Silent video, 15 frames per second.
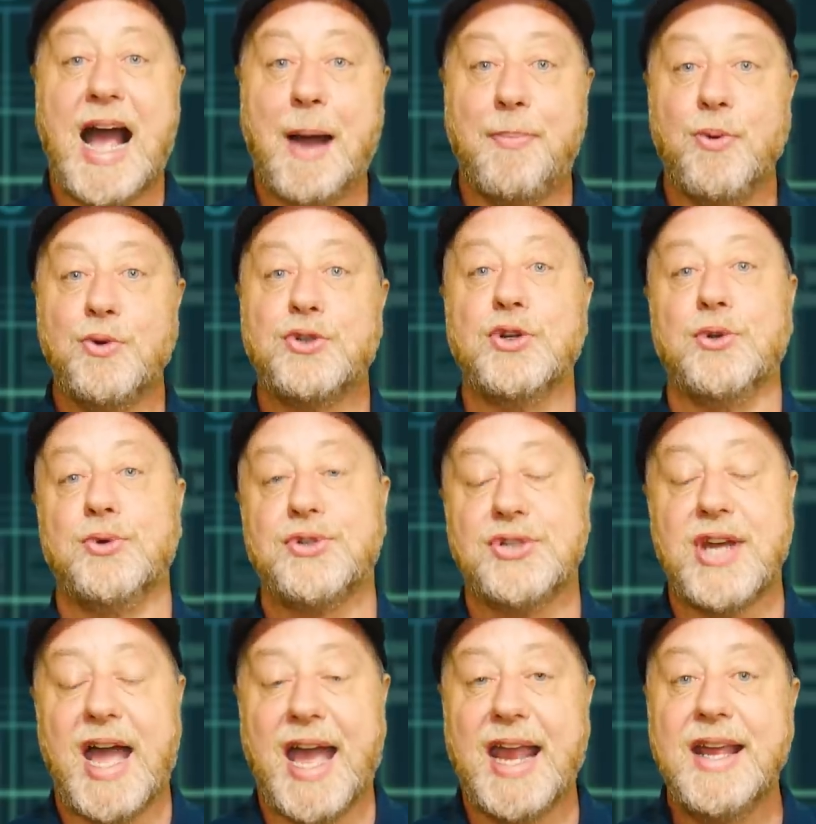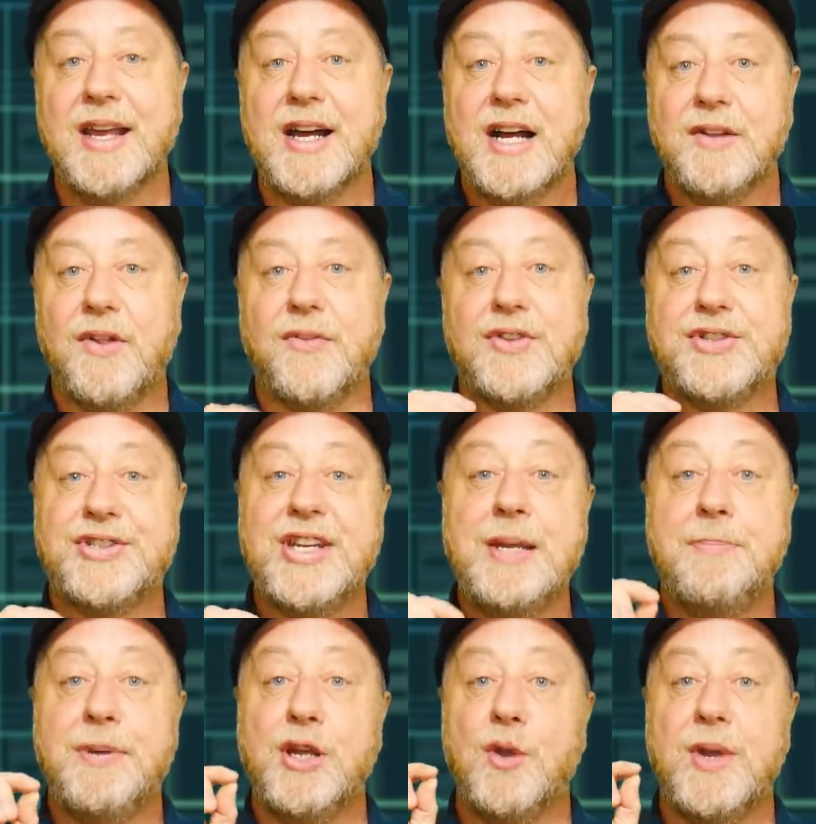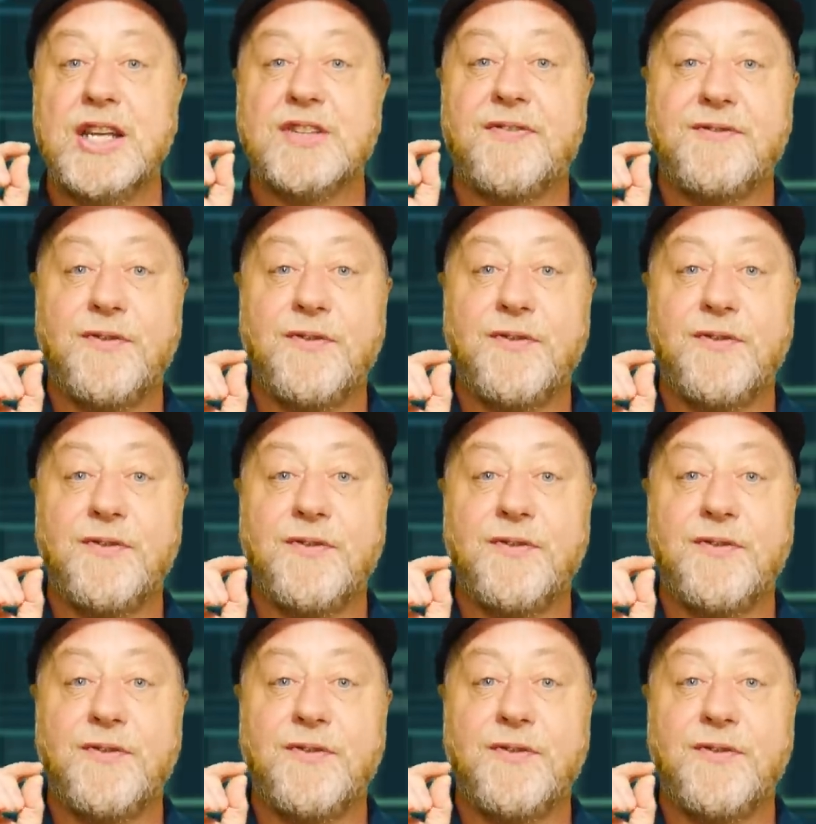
Apple do say that the CPU is